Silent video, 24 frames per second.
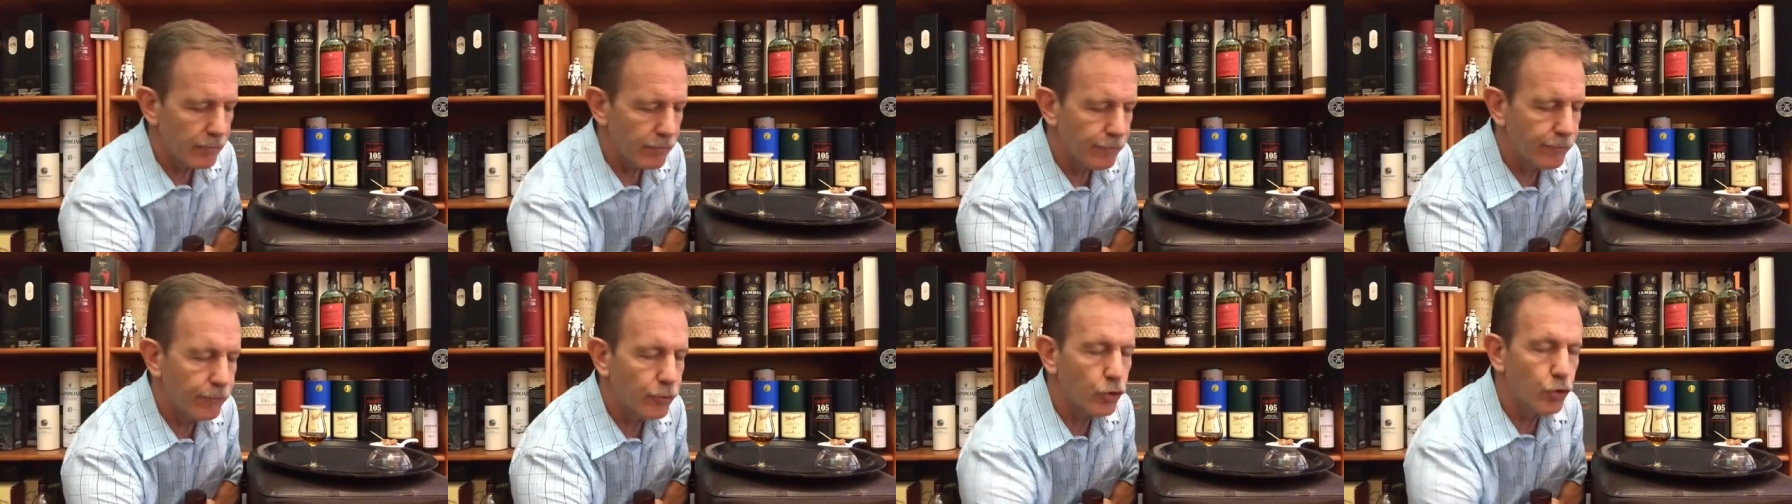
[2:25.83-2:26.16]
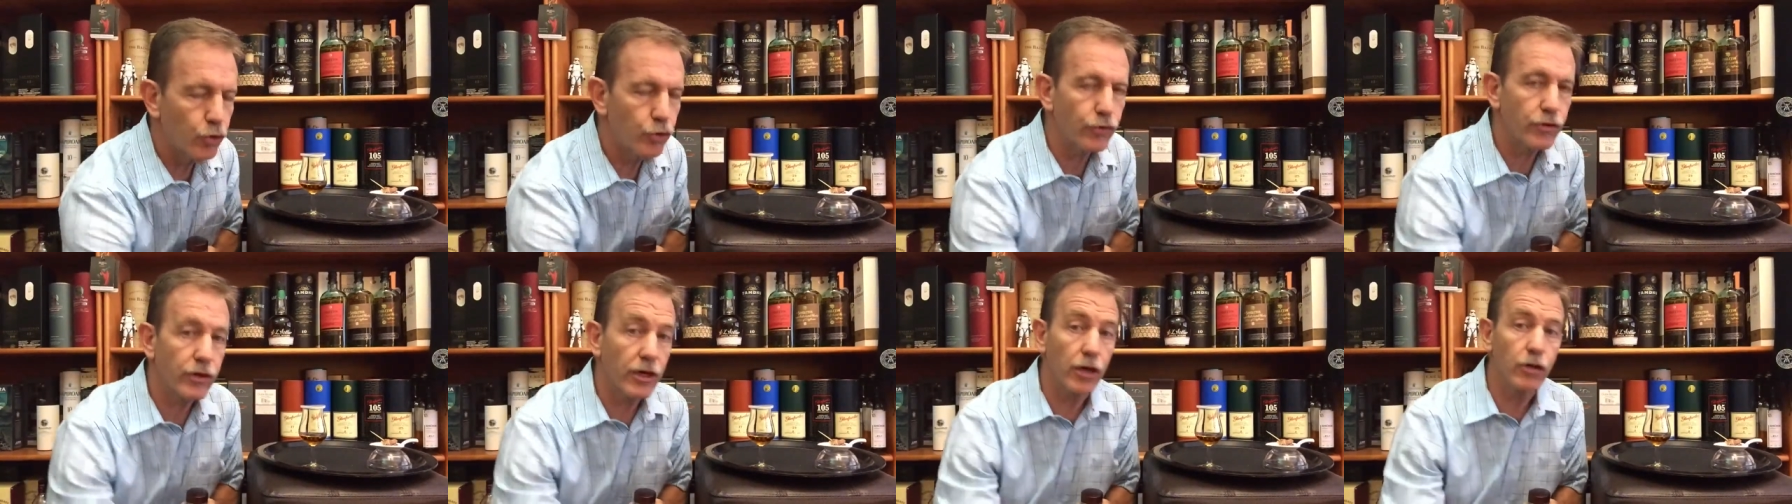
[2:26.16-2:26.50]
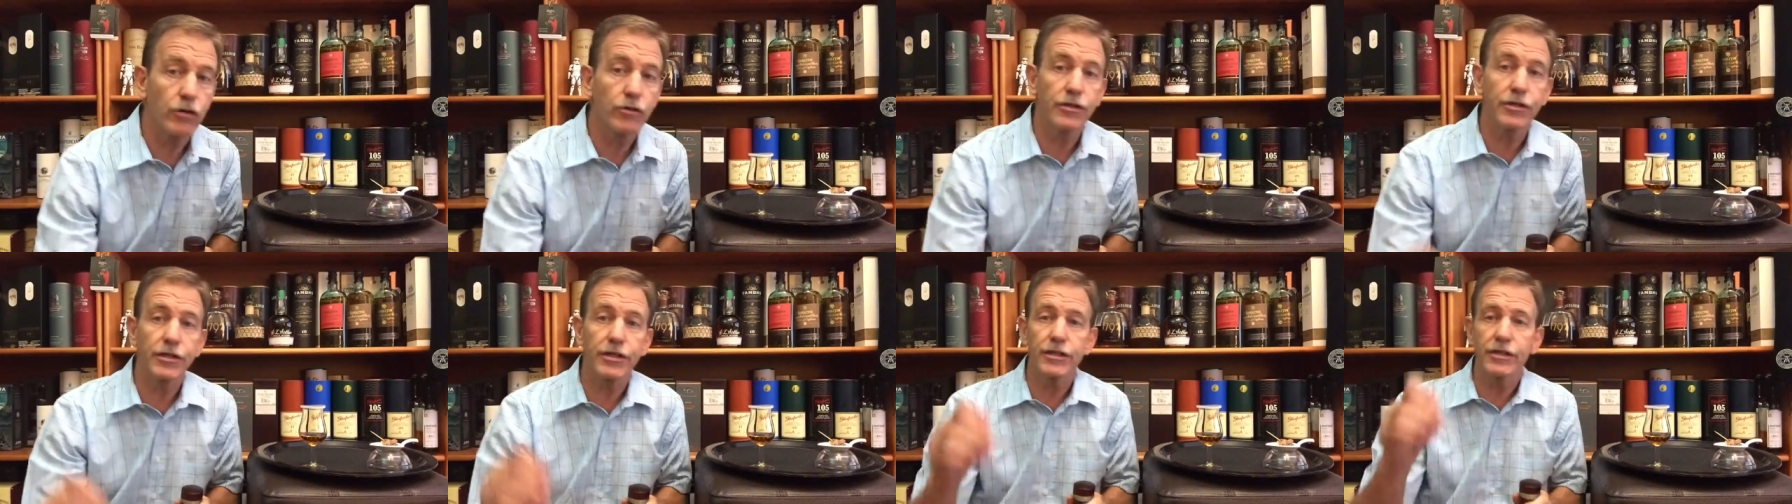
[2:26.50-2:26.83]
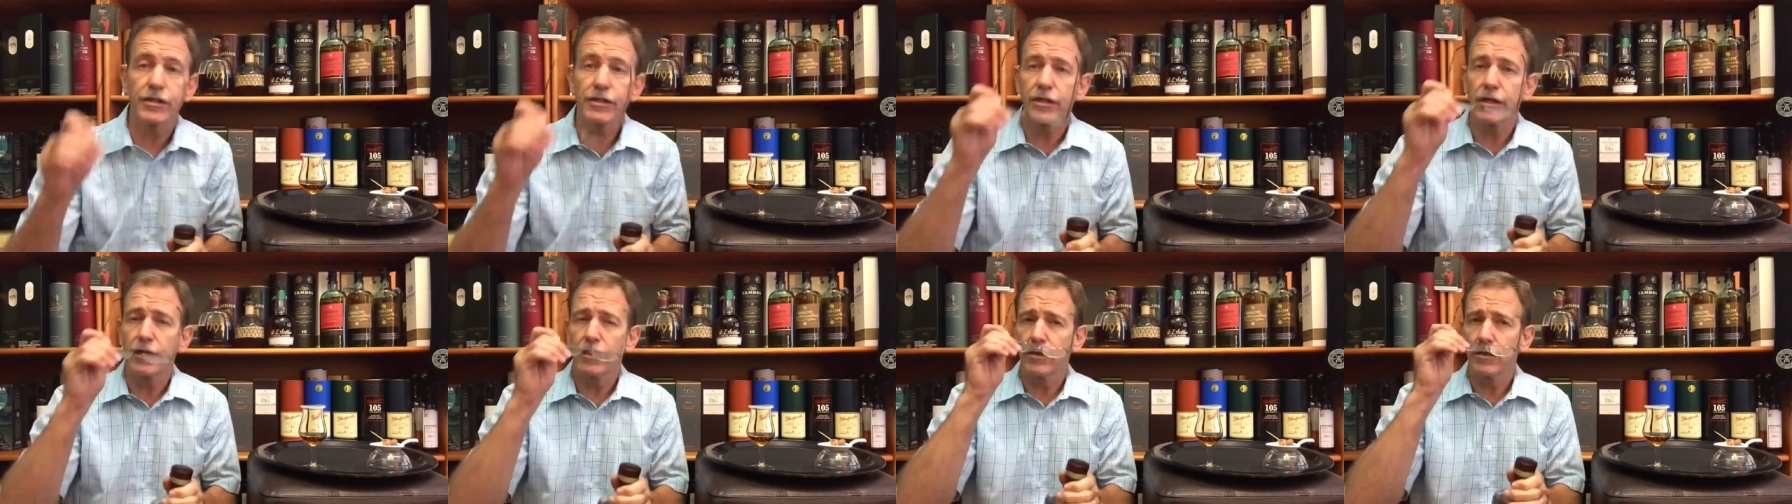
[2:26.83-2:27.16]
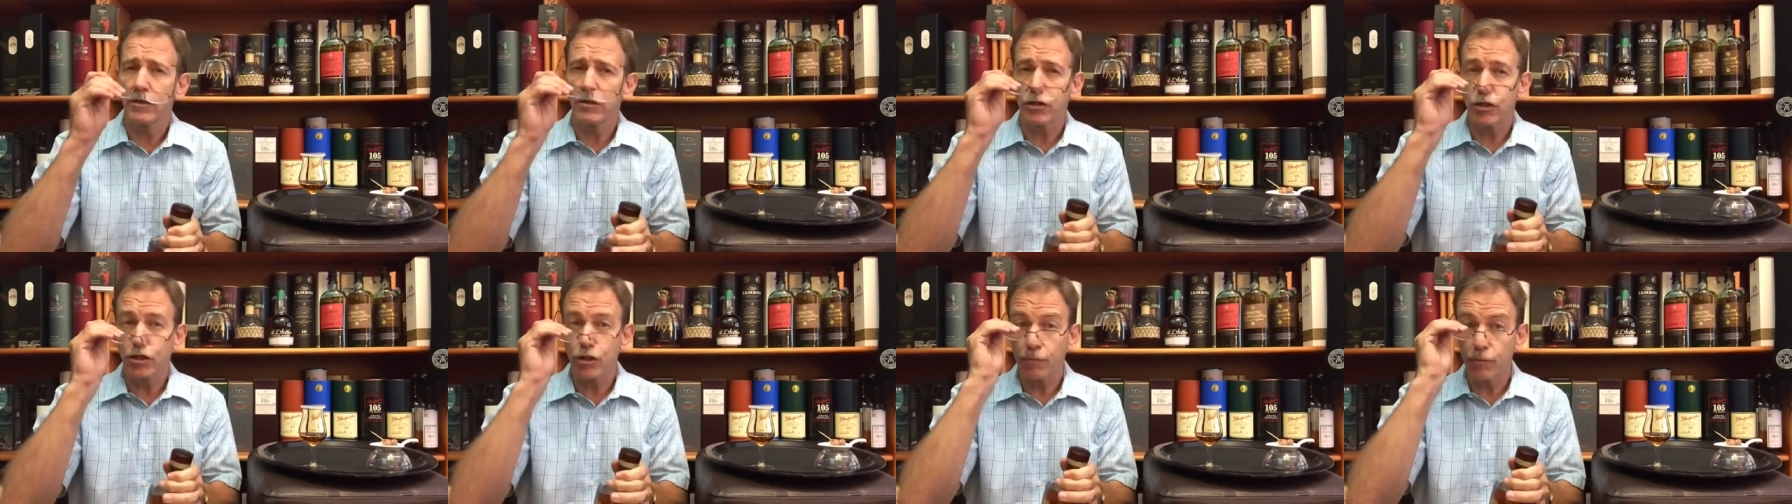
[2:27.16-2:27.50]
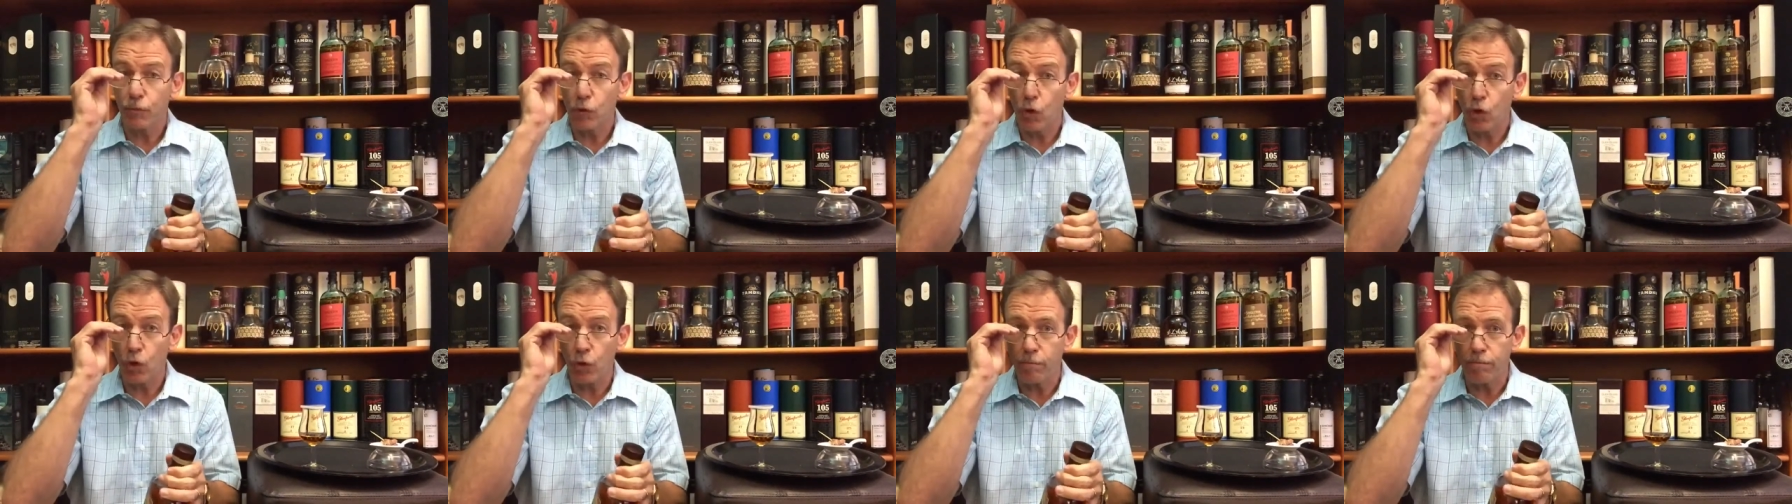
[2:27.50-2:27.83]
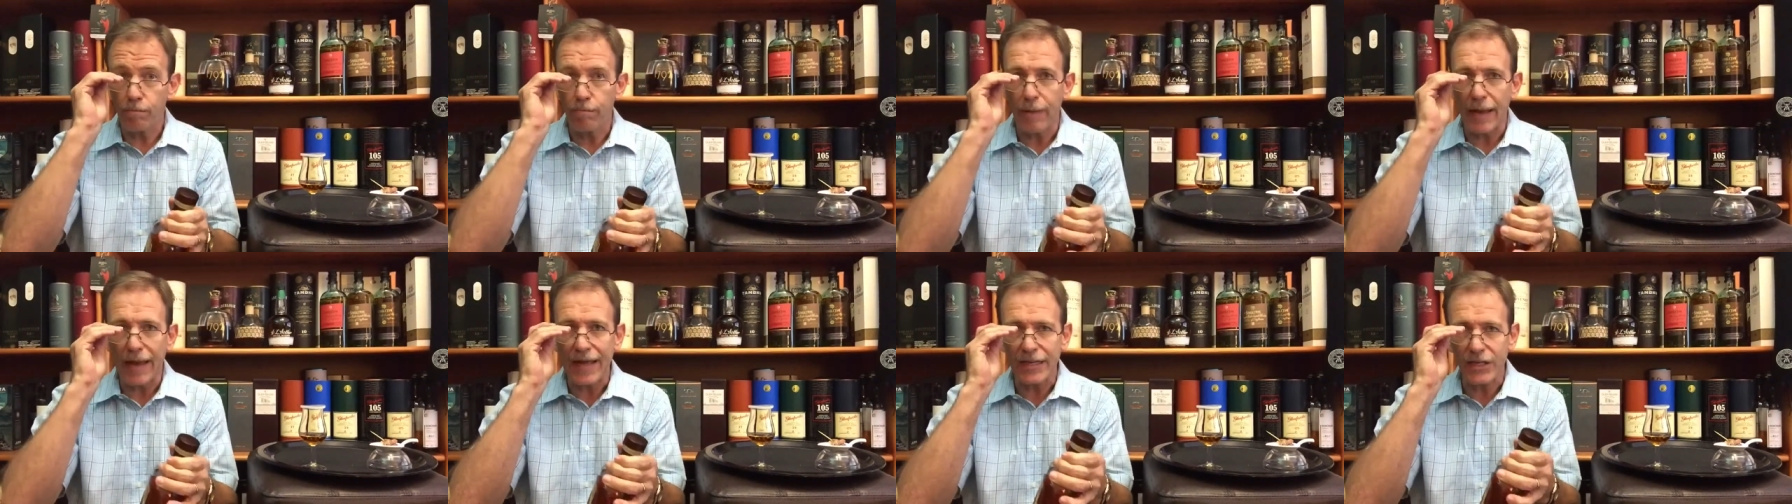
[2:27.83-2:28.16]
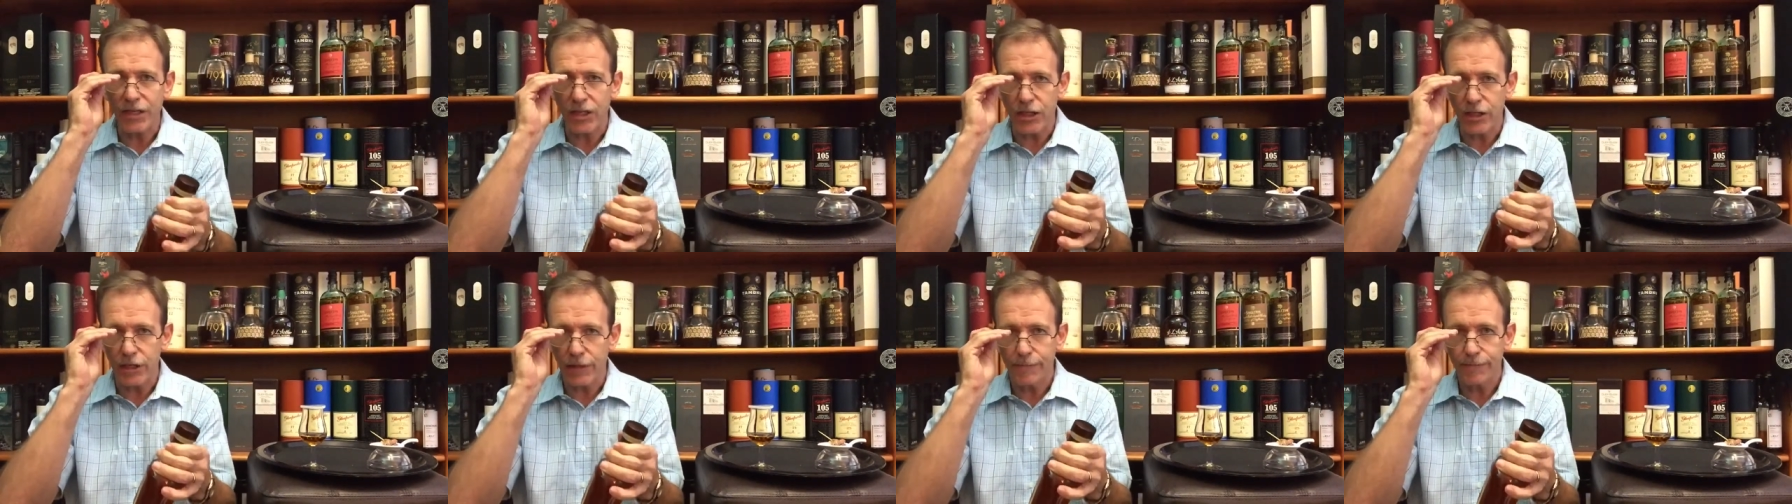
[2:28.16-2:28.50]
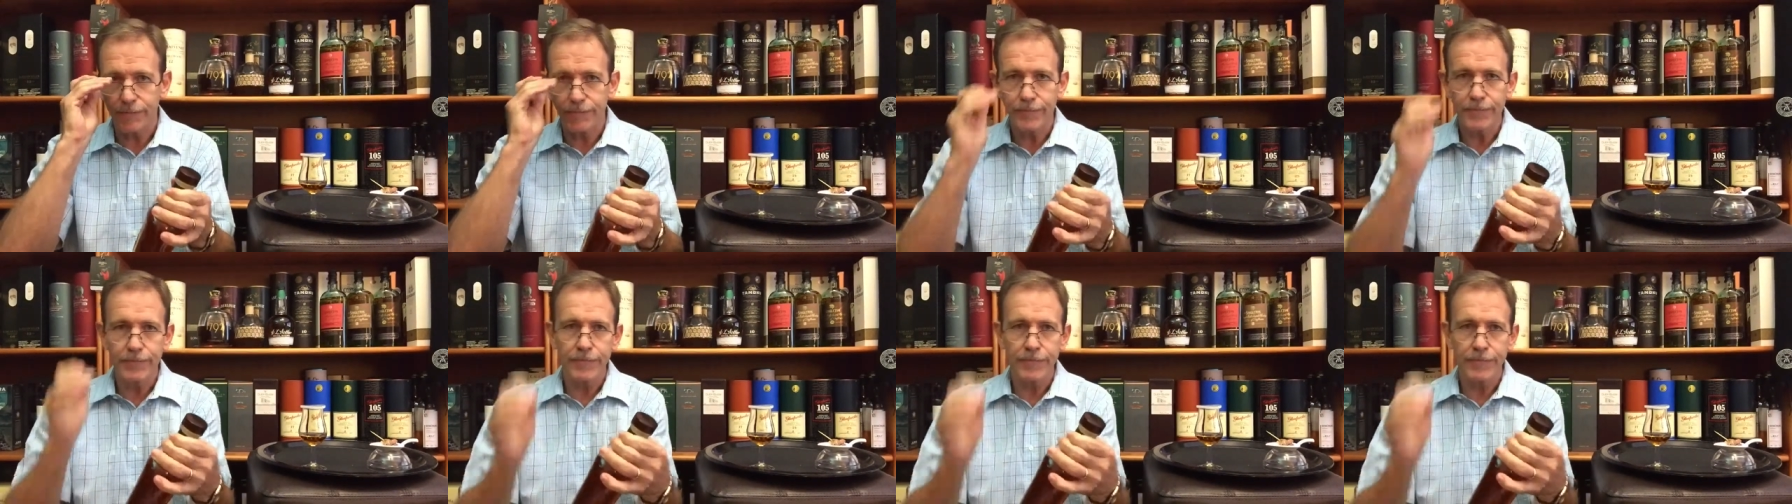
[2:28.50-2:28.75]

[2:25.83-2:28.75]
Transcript: Four Roses small batch,